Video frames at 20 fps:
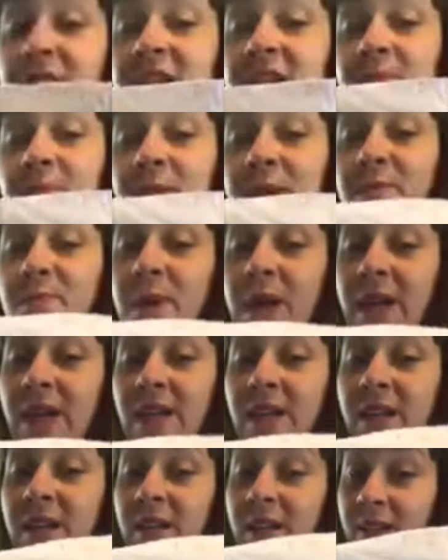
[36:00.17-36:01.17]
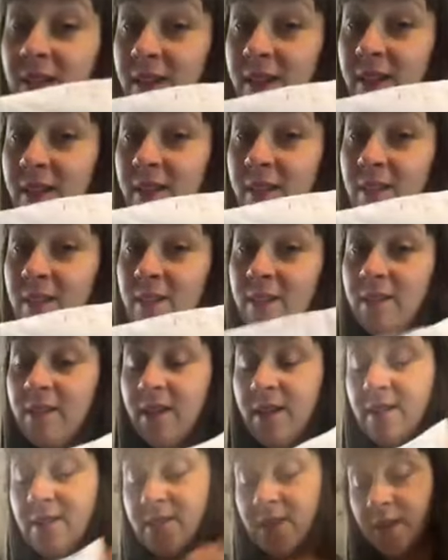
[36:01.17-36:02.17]
and big B.
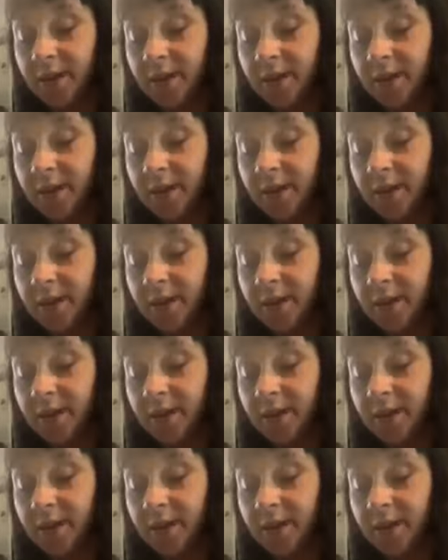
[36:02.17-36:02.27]
Easy.